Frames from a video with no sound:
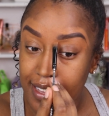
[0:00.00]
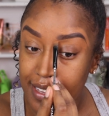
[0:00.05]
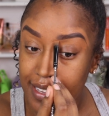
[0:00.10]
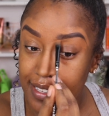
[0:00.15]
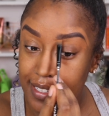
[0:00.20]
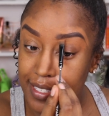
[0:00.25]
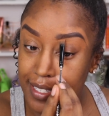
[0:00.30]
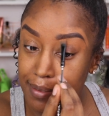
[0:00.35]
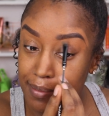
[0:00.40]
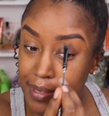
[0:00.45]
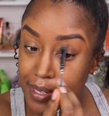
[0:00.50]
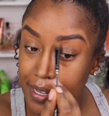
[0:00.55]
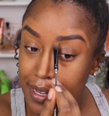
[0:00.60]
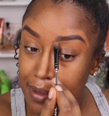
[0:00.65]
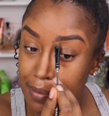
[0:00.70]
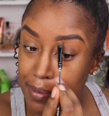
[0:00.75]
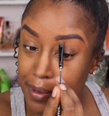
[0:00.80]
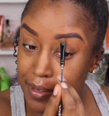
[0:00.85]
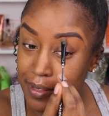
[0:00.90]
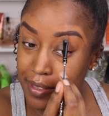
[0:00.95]
it's something
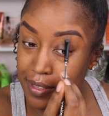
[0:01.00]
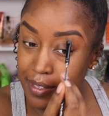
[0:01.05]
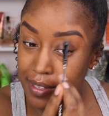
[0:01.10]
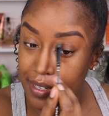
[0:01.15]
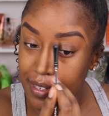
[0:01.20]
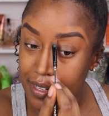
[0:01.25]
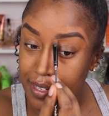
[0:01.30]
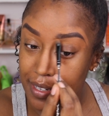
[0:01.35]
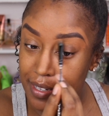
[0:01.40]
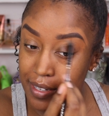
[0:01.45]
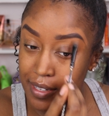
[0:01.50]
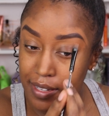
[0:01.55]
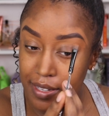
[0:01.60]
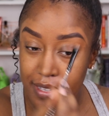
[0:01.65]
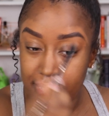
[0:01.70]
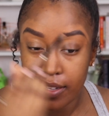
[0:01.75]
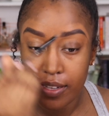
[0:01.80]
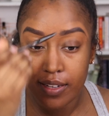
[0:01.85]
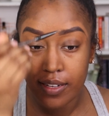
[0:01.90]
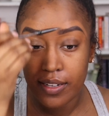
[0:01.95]
about the
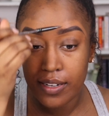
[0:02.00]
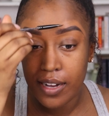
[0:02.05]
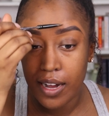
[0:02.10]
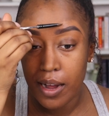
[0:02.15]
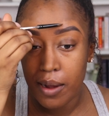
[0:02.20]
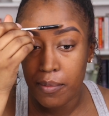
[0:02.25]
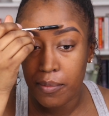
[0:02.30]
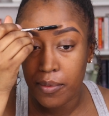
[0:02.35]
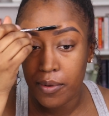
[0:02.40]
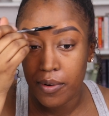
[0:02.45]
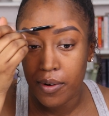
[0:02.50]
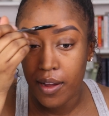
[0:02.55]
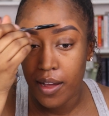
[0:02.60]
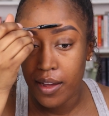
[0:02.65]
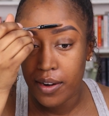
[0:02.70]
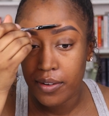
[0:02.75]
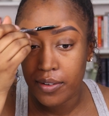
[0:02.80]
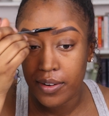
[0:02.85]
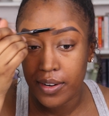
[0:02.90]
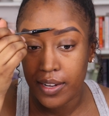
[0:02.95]

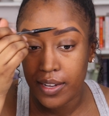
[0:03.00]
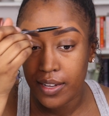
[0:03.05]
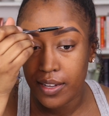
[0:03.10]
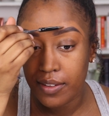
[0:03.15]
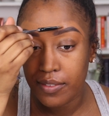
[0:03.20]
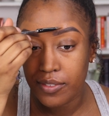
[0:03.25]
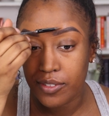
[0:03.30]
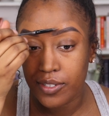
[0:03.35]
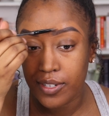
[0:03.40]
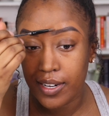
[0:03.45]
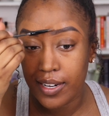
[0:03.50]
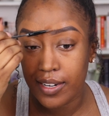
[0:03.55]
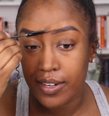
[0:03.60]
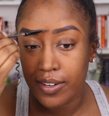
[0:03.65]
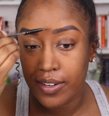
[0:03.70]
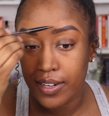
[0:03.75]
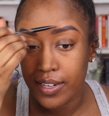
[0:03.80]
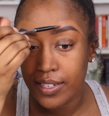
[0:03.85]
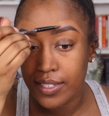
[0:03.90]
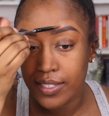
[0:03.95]
camaraderie of Drag
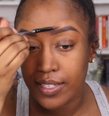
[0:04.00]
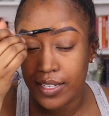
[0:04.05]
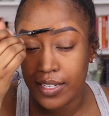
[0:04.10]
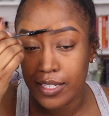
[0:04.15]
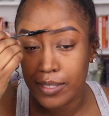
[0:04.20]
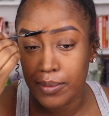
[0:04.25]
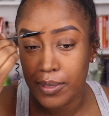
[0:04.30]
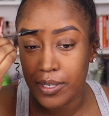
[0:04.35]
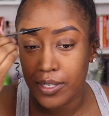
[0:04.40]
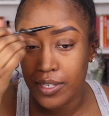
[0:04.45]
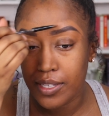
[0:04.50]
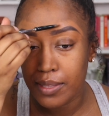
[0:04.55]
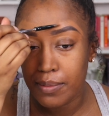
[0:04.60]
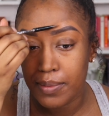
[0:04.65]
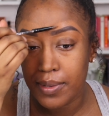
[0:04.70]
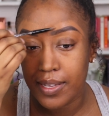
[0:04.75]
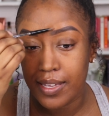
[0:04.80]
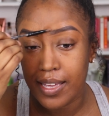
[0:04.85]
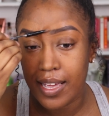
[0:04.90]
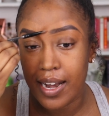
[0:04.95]
Race. Like especially in the
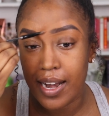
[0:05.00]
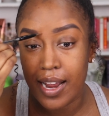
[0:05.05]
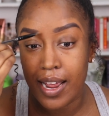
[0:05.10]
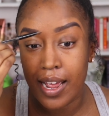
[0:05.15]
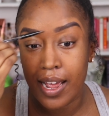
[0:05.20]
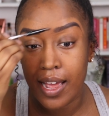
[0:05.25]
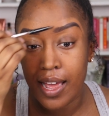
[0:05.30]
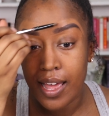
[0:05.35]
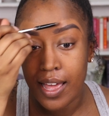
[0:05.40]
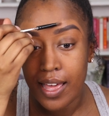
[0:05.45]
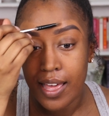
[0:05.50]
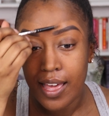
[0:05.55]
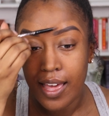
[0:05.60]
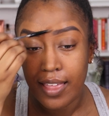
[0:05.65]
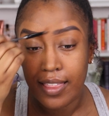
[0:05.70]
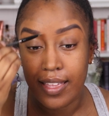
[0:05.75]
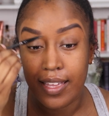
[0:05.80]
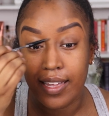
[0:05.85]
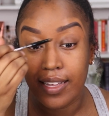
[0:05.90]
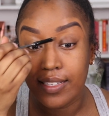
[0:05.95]
beginning,
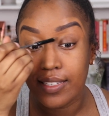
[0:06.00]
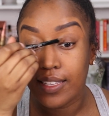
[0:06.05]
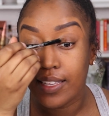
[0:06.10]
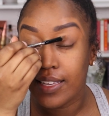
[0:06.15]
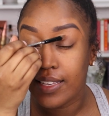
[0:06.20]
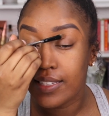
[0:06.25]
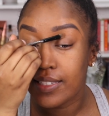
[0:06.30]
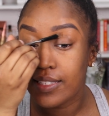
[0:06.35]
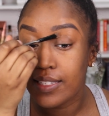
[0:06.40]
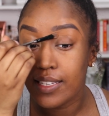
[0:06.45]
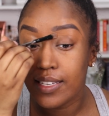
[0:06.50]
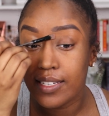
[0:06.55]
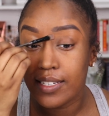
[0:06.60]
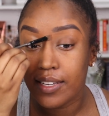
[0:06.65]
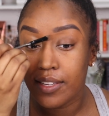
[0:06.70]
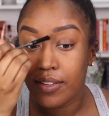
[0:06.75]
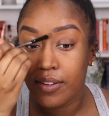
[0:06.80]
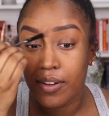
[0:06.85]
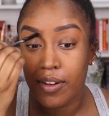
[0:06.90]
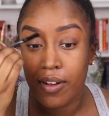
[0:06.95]
they get to like see each
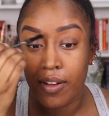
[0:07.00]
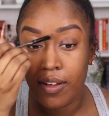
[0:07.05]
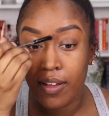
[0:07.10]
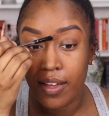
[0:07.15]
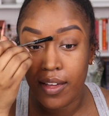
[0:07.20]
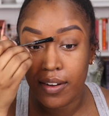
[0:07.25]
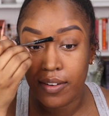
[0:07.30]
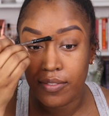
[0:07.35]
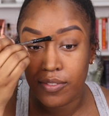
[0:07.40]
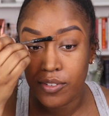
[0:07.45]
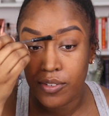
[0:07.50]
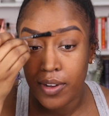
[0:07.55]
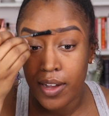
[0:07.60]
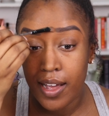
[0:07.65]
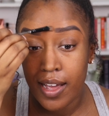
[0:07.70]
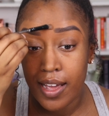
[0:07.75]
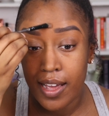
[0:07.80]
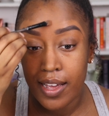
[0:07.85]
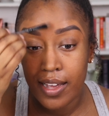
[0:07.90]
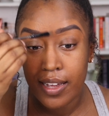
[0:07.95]
other all out of
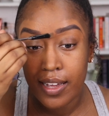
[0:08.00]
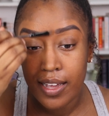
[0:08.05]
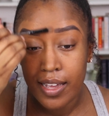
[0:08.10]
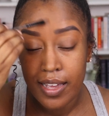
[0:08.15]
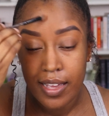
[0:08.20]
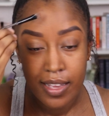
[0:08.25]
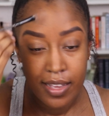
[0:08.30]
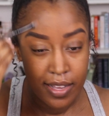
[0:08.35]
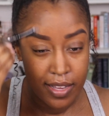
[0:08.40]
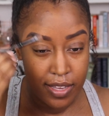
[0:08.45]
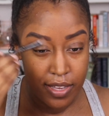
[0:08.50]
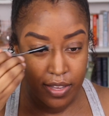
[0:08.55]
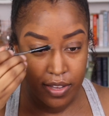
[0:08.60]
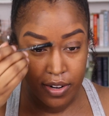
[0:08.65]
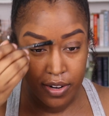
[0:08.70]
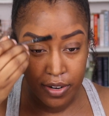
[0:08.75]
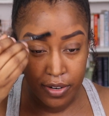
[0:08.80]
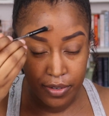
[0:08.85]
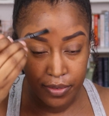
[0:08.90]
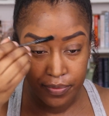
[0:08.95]
drag, you
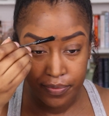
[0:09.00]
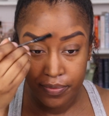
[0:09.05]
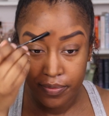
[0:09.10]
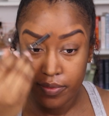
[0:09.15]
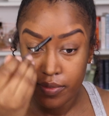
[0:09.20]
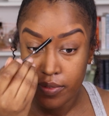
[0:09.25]
know,